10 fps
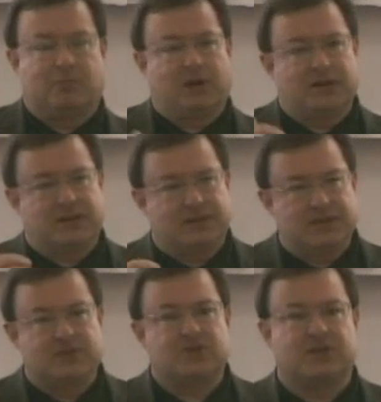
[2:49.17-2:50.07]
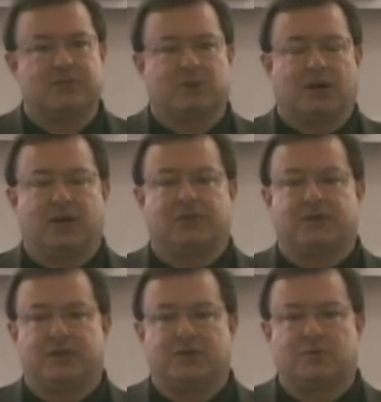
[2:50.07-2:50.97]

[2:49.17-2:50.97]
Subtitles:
but it didn't seem like the